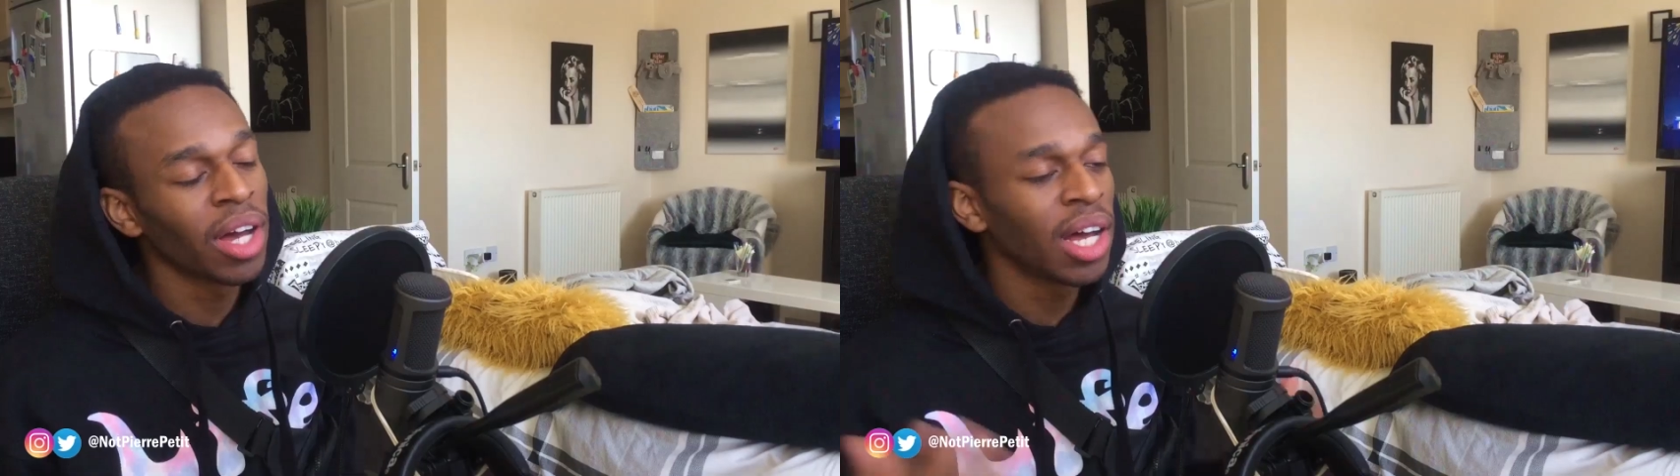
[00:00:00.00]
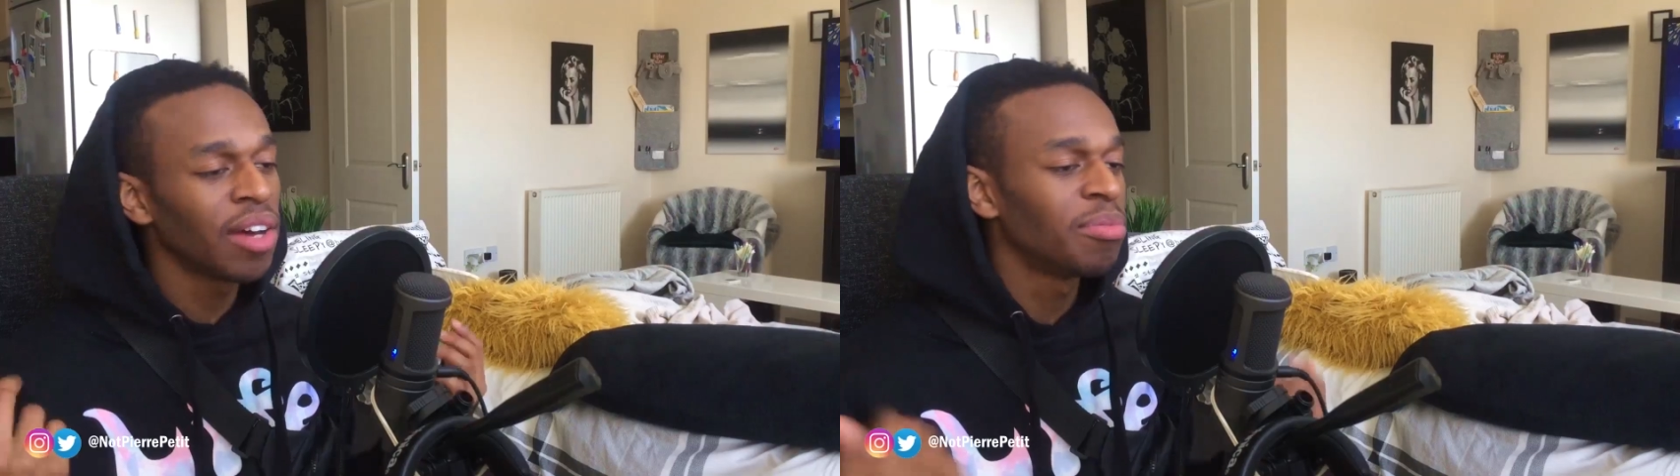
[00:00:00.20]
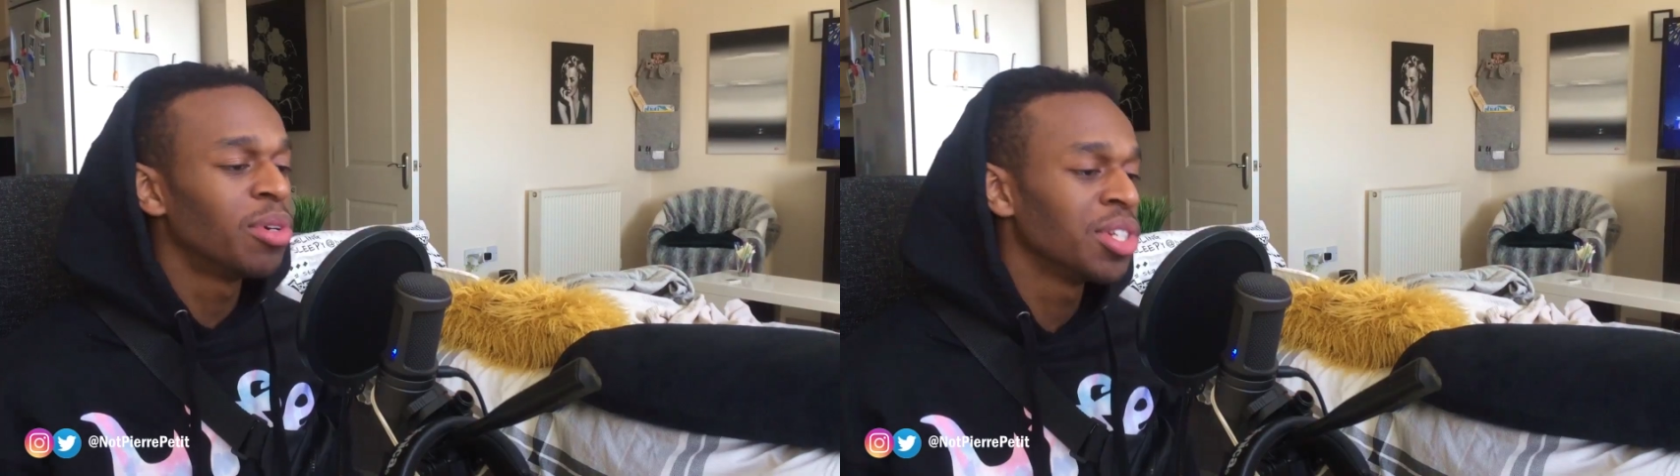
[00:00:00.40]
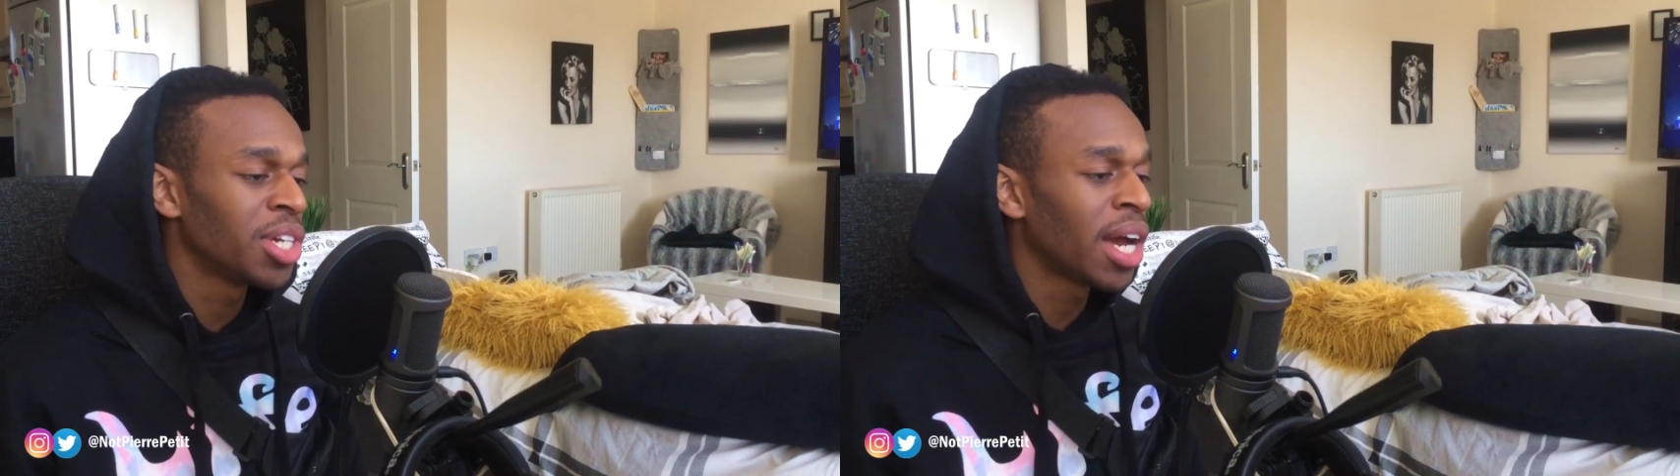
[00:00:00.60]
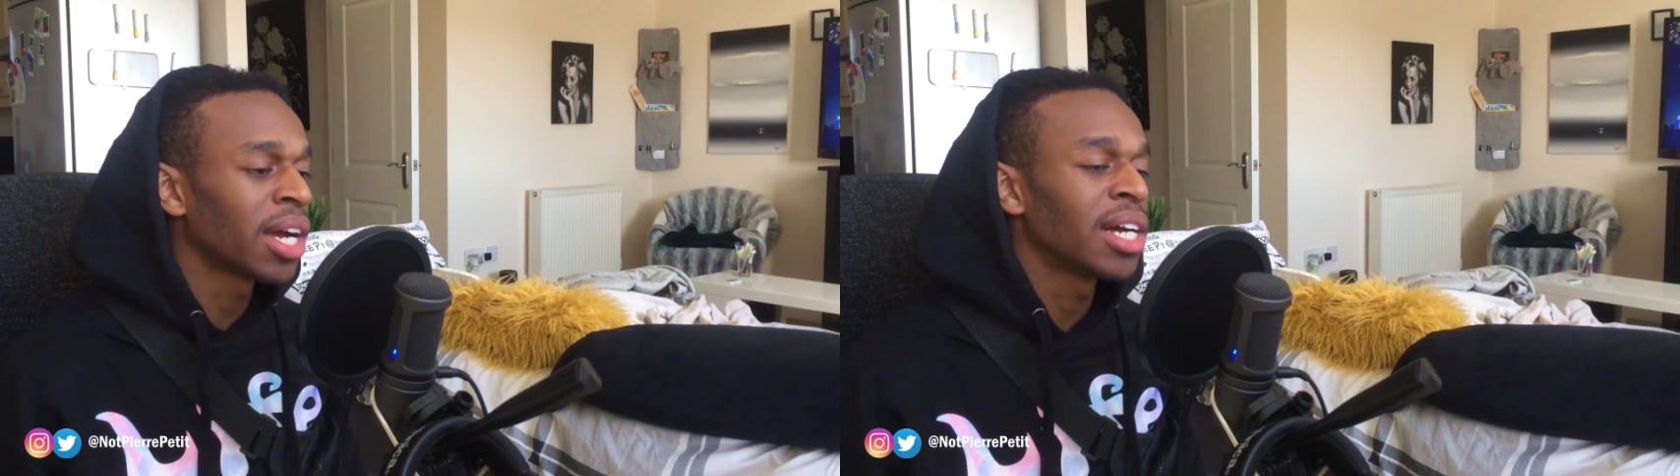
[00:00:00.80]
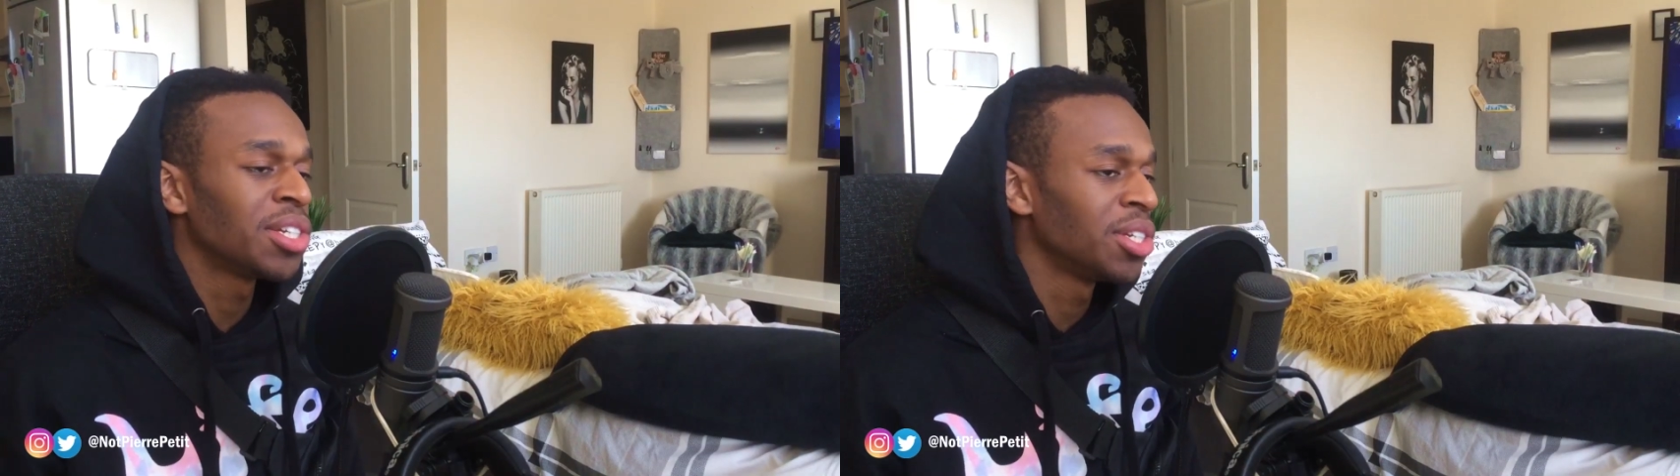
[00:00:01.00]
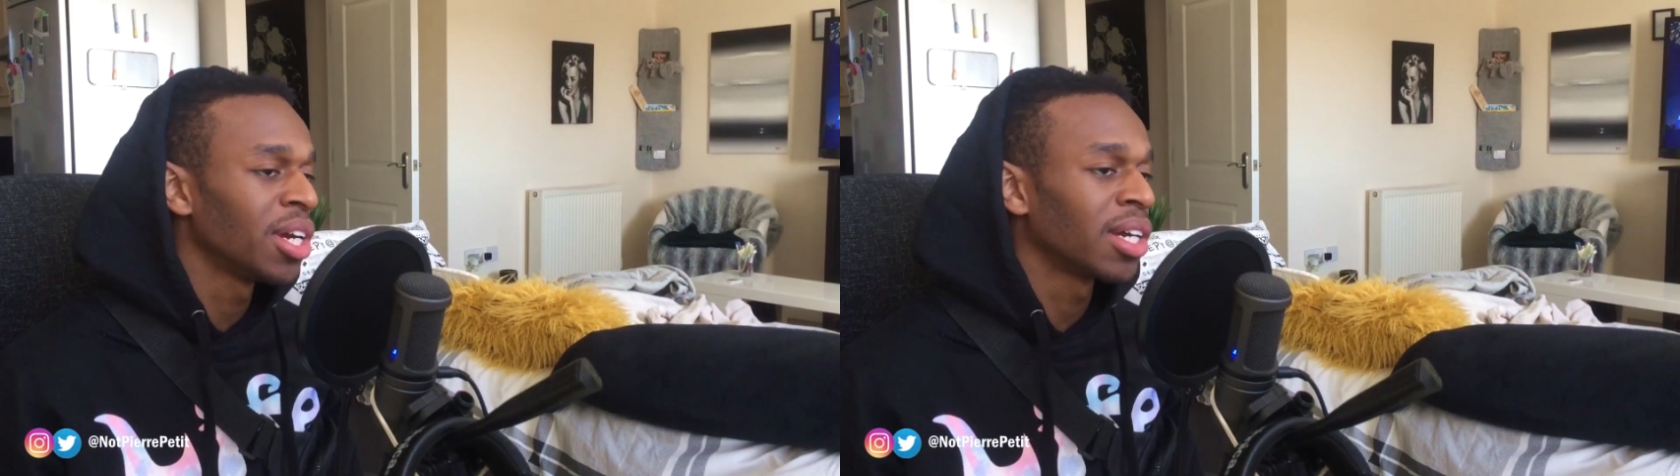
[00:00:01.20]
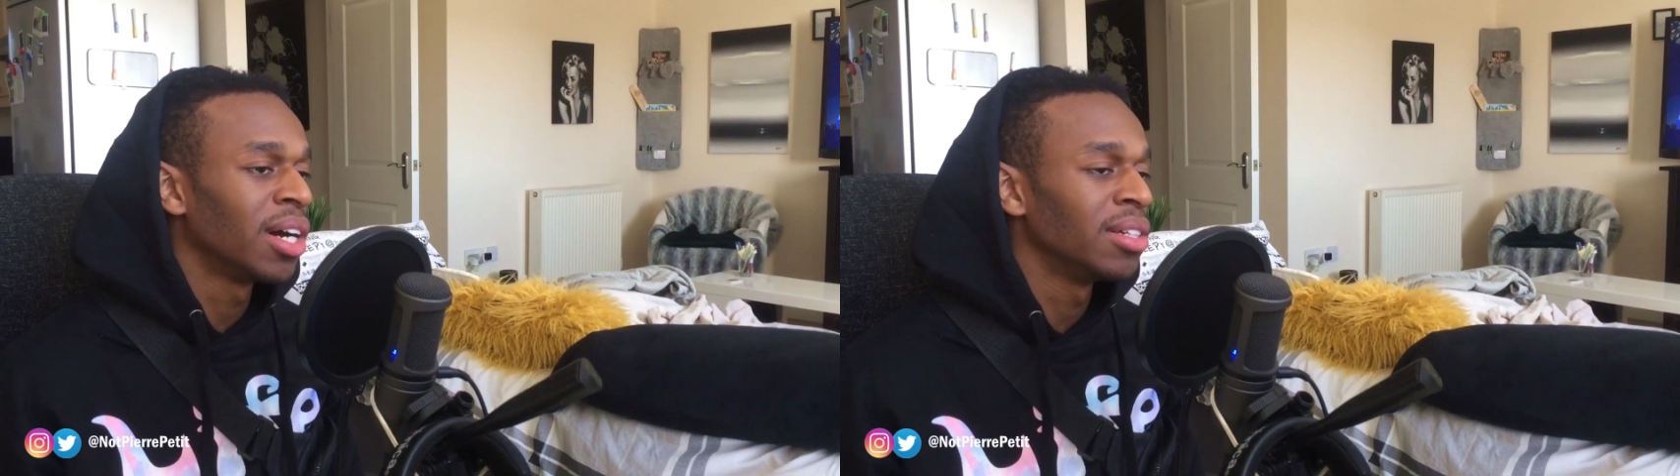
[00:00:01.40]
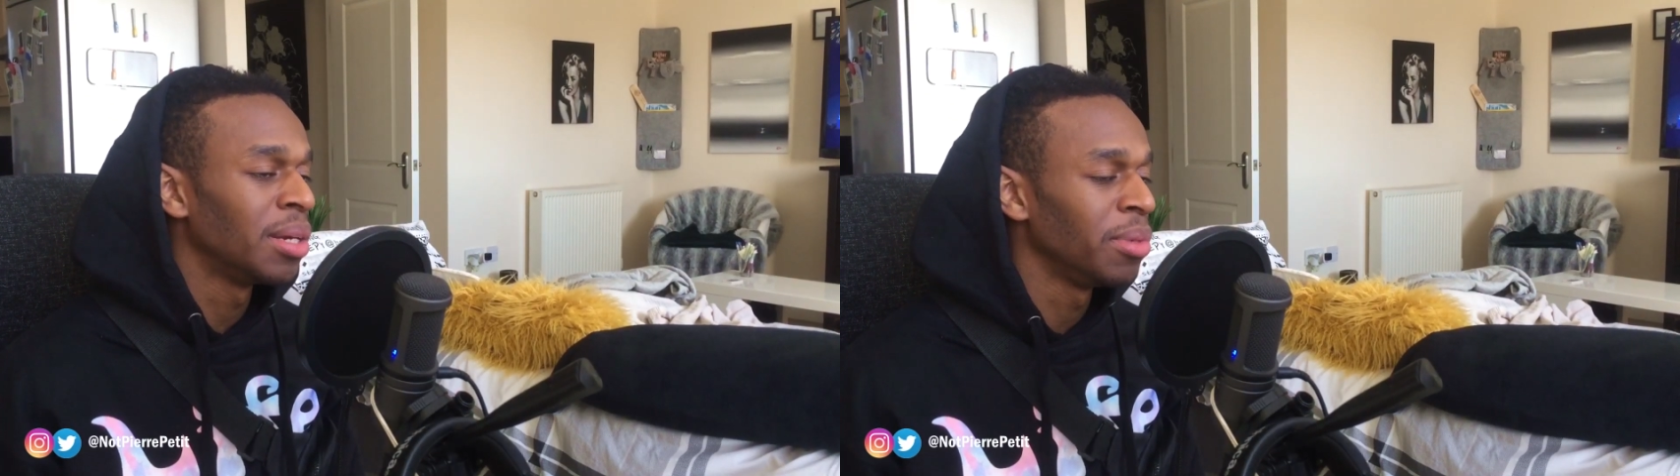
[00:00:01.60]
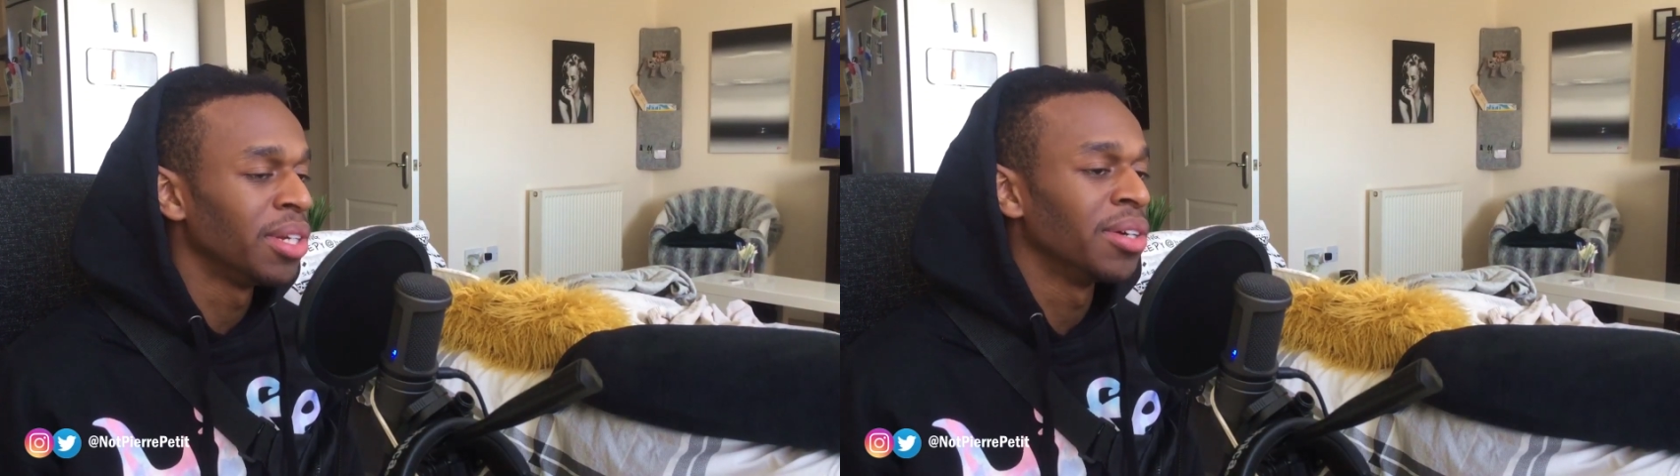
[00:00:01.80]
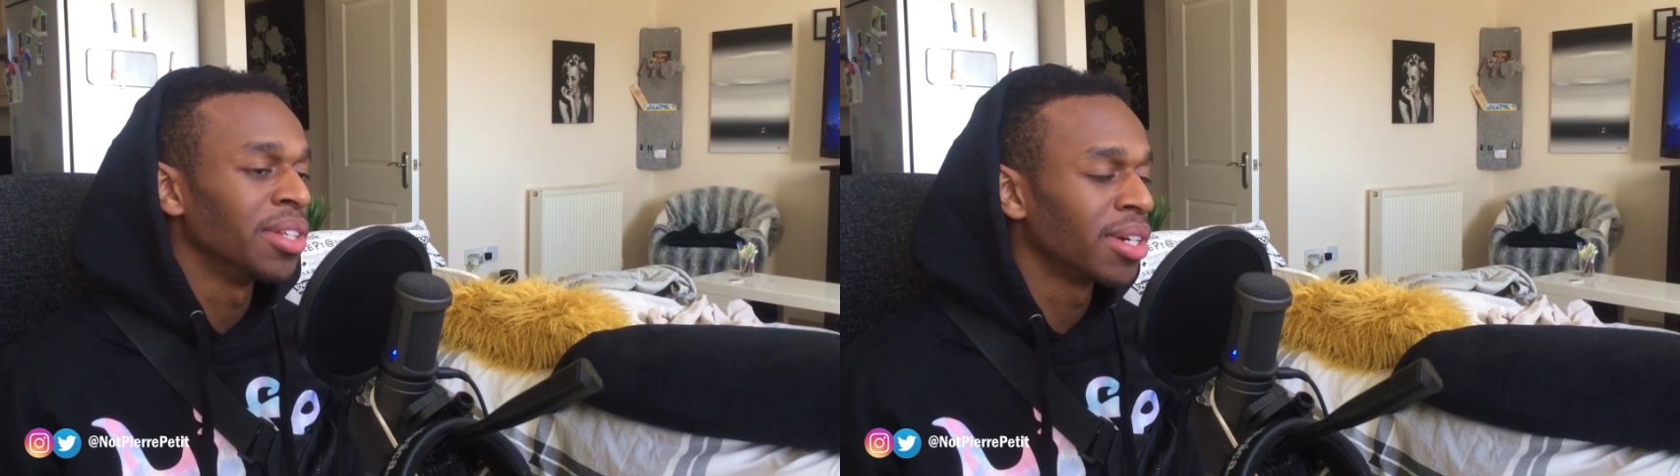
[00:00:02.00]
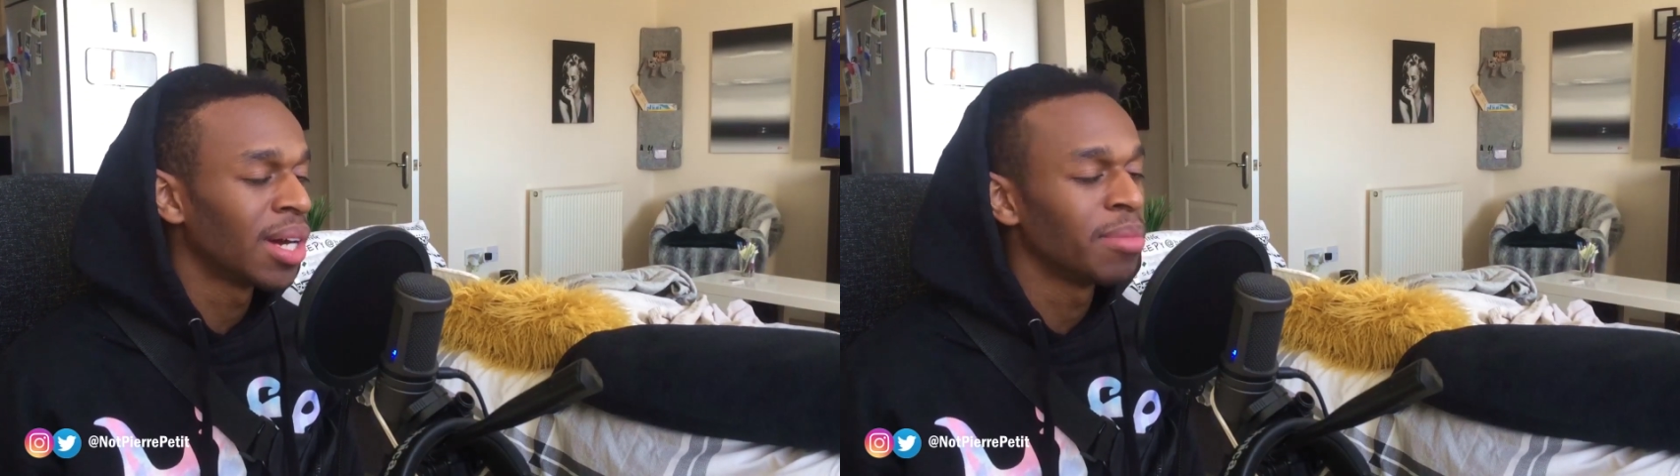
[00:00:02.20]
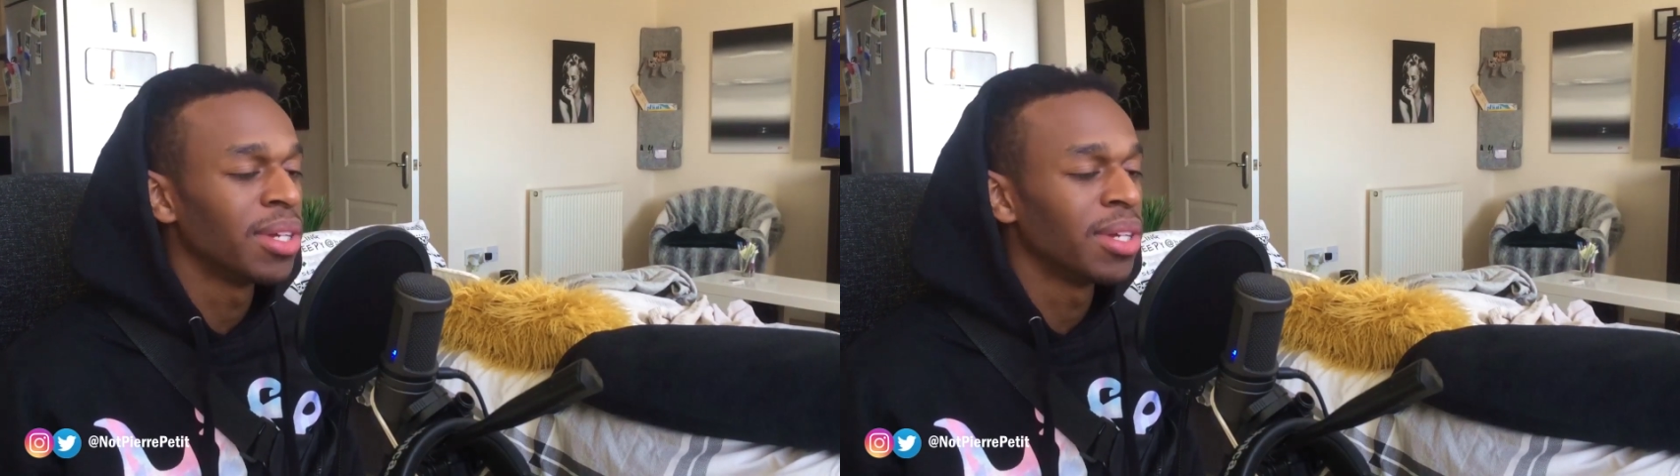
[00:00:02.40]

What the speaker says: If y'all have more Jack I should check out, let me know in the